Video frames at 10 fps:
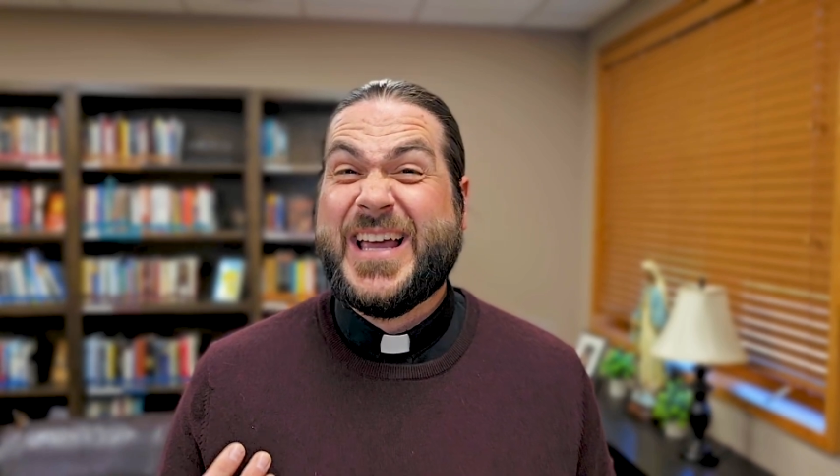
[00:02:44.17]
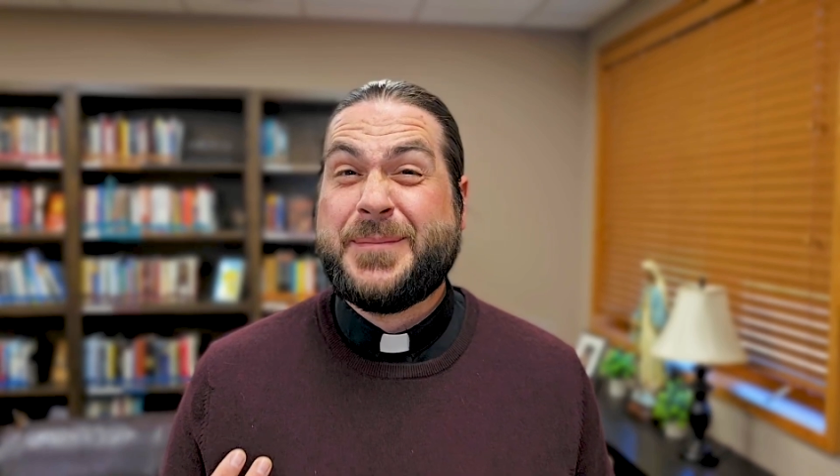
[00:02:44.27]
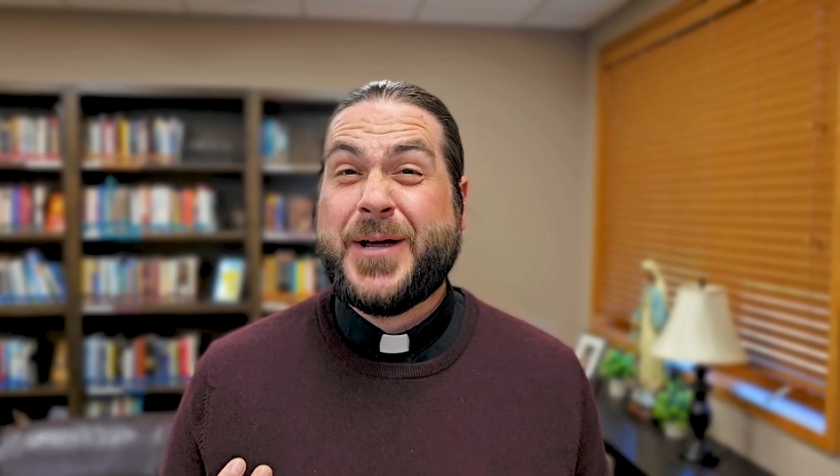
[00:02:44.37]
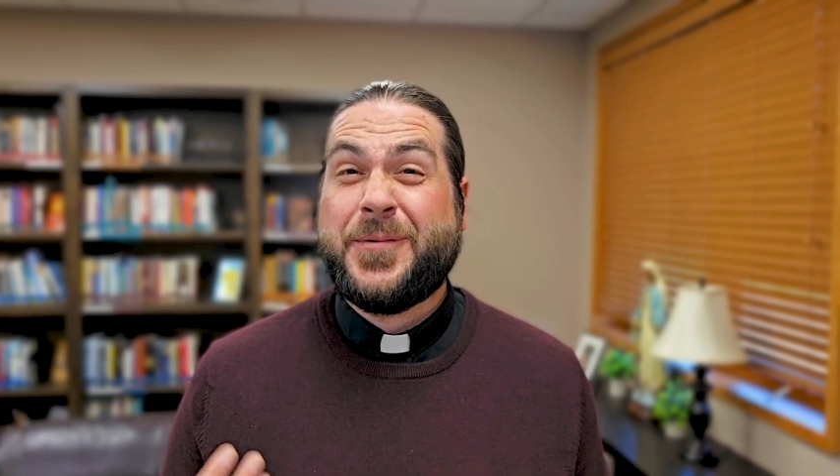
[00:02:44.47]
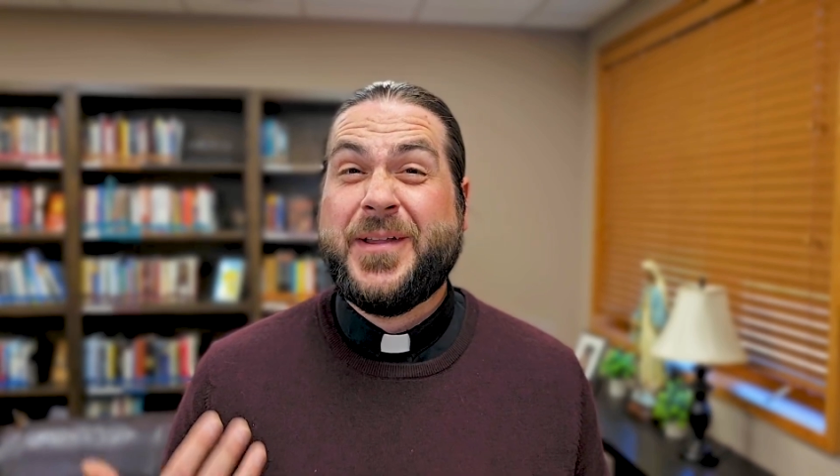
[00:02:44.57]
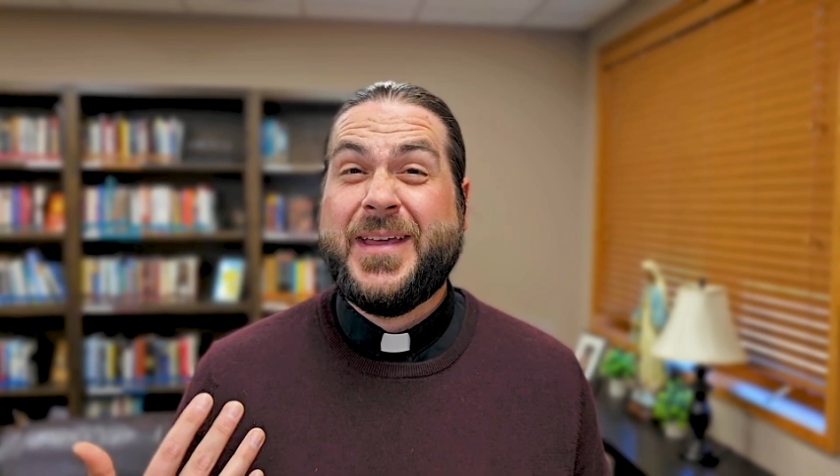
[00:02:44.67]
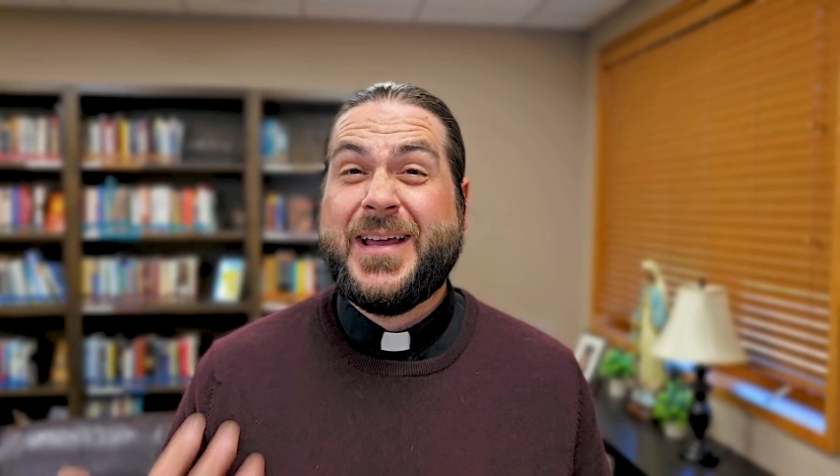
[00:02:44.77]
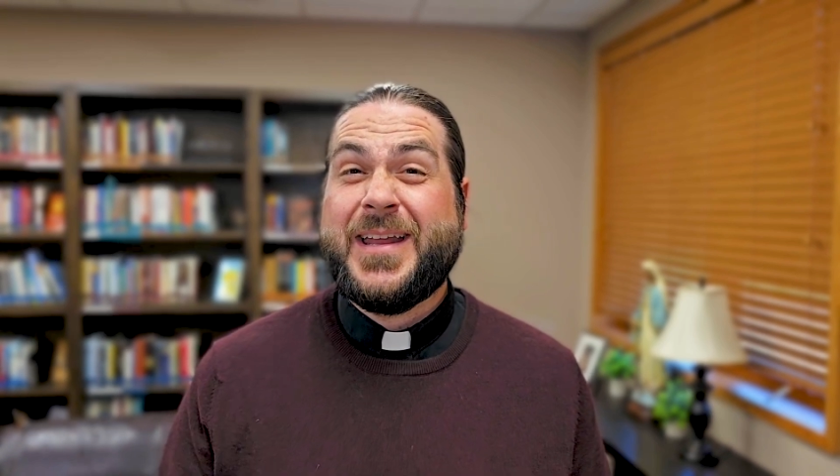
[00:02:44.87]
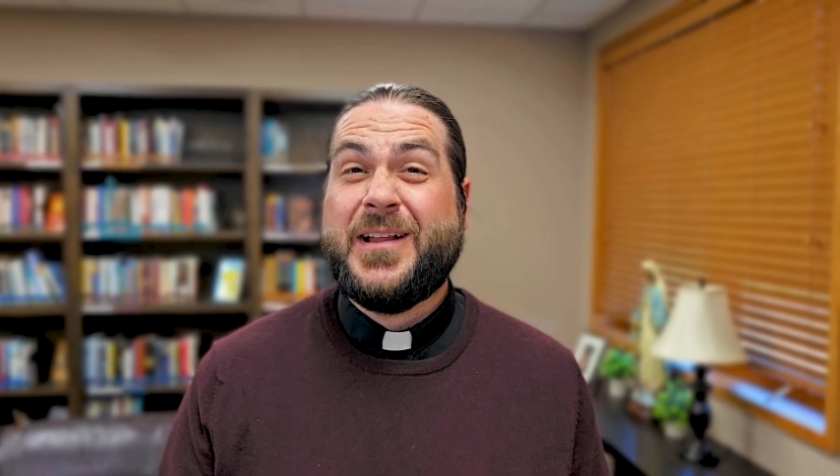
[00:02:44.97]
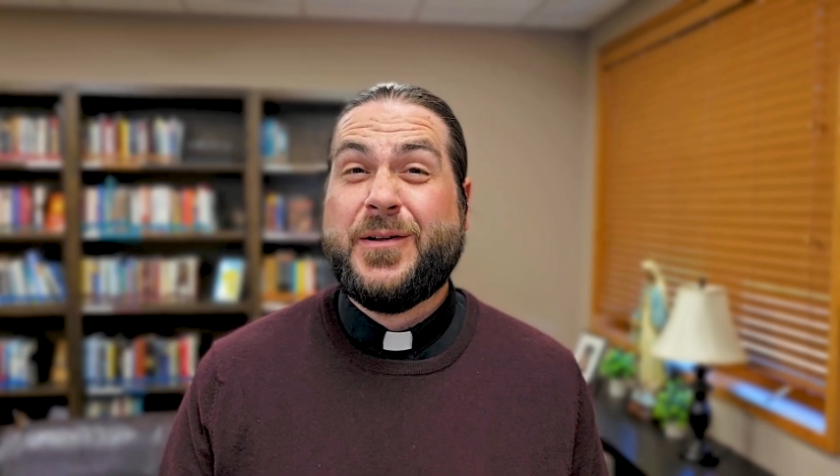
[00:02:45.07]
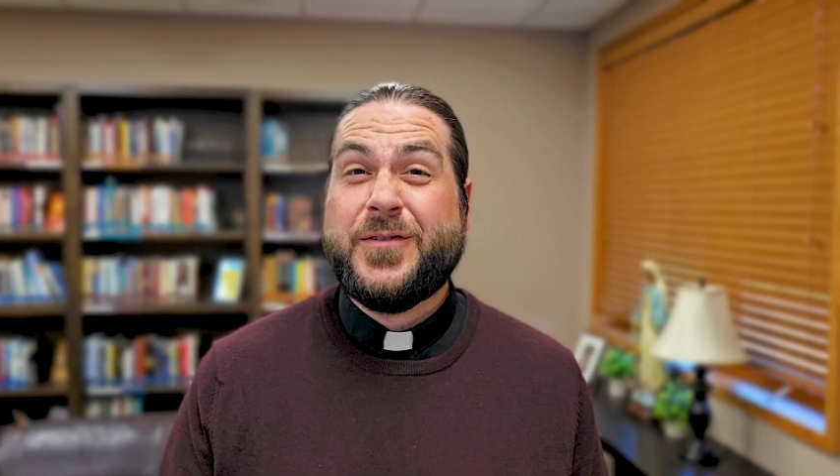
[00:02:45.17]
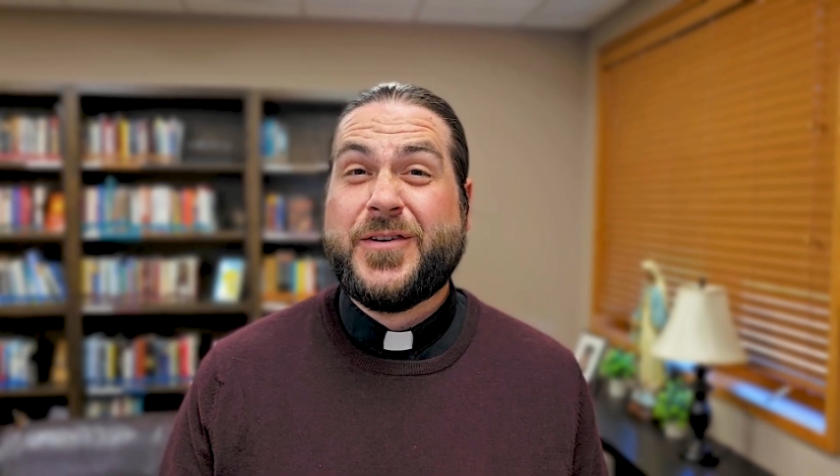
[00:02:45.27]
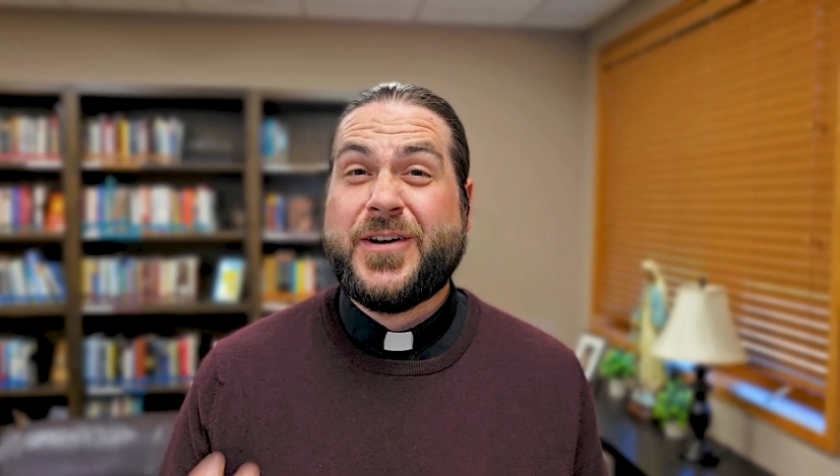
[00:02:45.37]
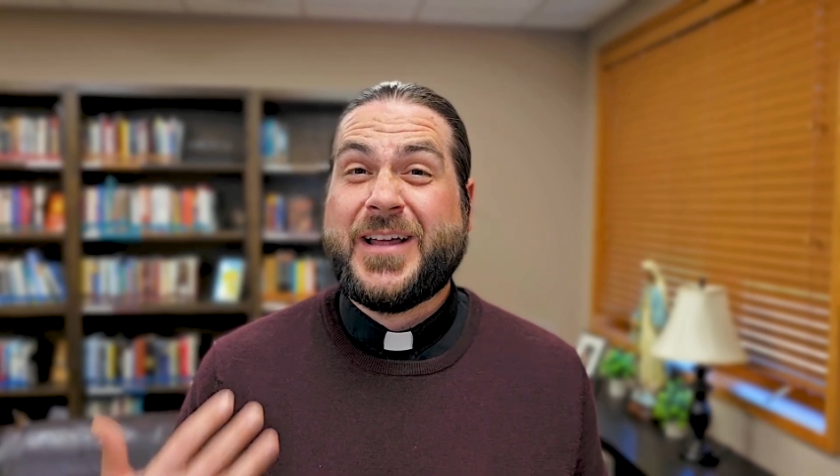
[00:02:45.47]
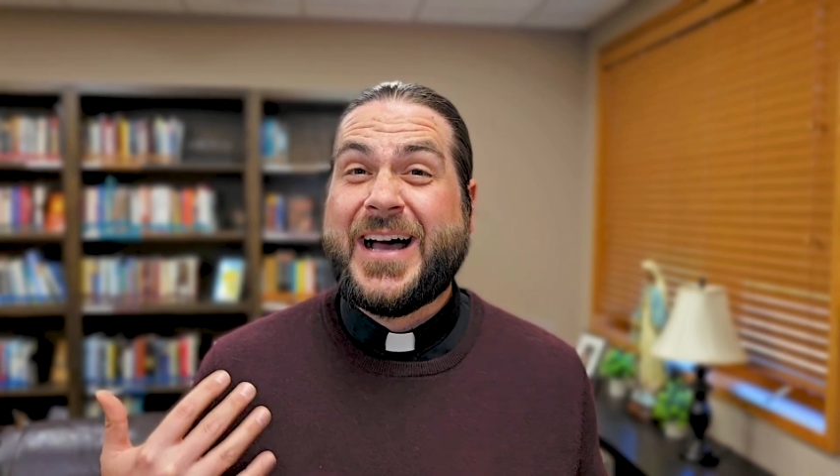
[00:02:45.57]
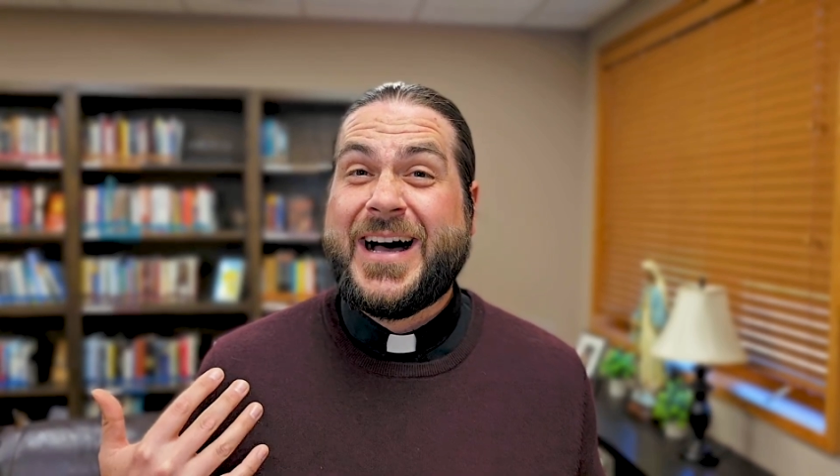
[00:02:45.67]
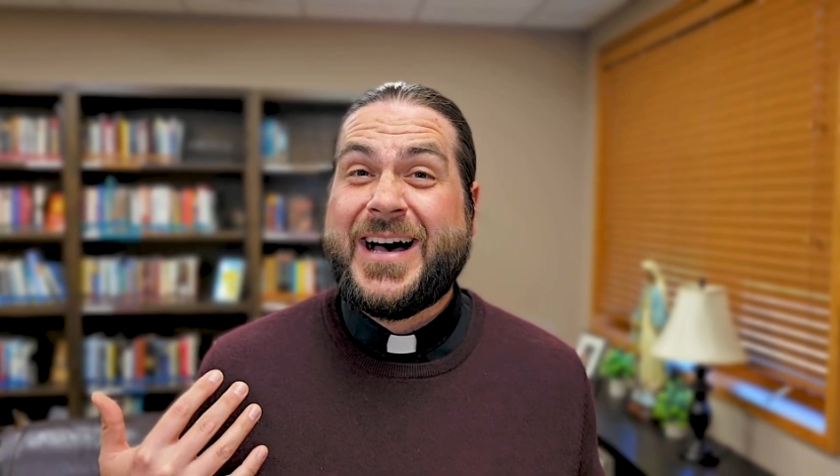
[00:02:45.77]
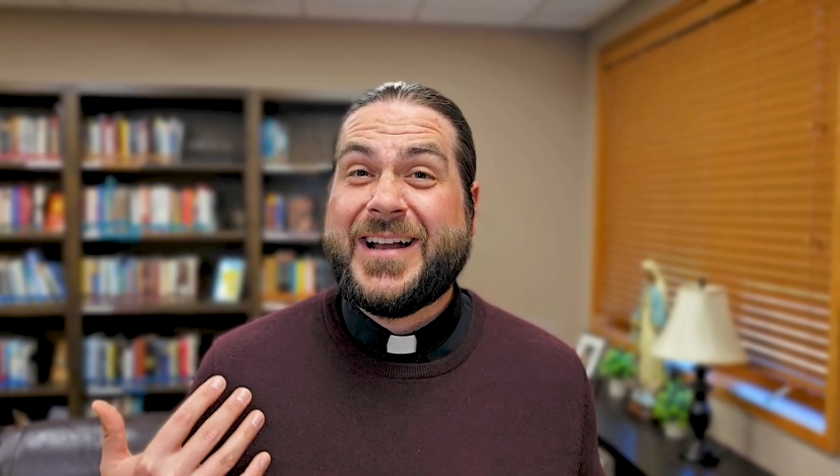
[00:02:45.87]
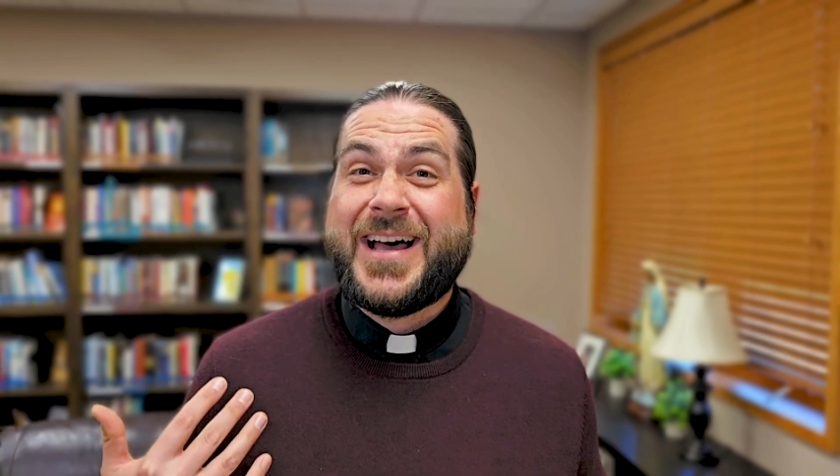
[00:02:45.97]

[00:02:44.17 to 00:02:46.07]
am I really getting closer to God?